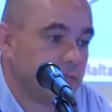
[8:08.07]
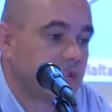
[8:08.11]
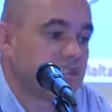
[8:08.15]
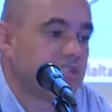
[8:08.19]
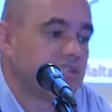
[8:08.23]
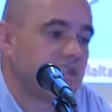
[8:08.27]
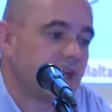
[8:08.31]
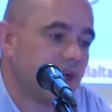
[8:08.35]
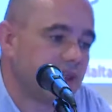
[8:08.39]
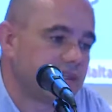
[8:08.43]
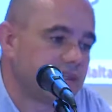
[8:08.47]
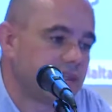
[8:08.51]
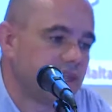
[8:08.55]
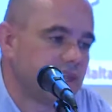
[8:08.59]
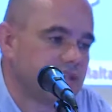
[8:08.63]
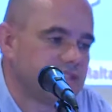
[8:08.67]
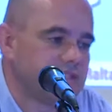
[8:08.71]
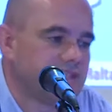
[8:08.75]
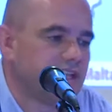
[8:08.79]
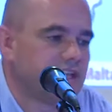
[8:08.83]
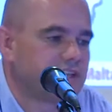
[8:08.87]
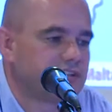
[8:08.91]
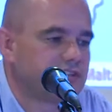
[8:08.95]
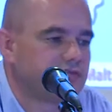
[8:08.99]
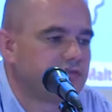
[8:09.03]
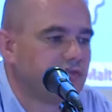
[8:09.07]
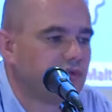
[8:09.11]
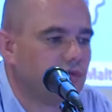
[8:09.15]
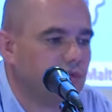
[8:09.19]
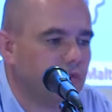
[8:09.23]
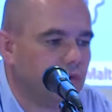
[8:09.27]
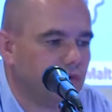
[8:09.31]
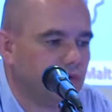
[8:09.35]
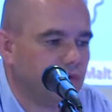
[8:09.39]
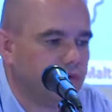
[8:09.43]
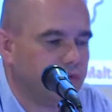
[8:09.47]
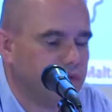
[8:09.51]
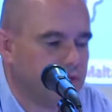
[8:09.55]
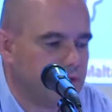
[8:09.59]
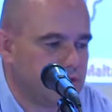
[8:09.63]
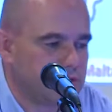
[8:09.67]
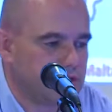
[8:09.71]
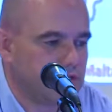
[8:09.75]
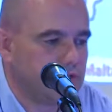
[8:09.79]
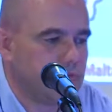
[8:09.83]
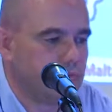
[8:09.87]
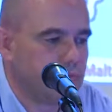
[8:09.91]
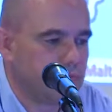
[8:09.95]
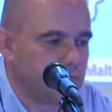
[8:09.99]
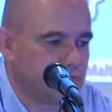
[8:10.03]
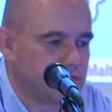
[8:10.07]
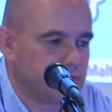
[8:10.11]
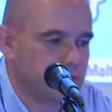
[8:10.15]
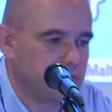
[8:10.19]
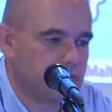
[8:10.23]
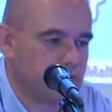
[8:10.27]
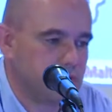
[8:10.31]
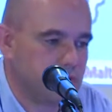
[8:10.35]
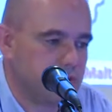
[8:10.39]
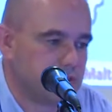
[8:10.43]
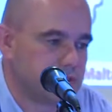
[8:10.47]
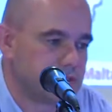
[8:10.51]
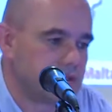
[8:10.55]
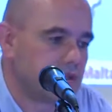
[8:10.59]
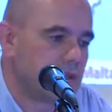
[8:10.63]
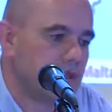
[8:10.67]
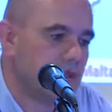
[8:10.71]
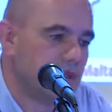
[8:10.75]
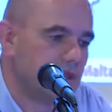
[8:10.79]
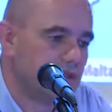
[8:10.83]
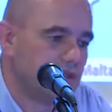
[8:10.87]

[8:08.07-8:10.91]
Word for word: But in that case, just four of these universities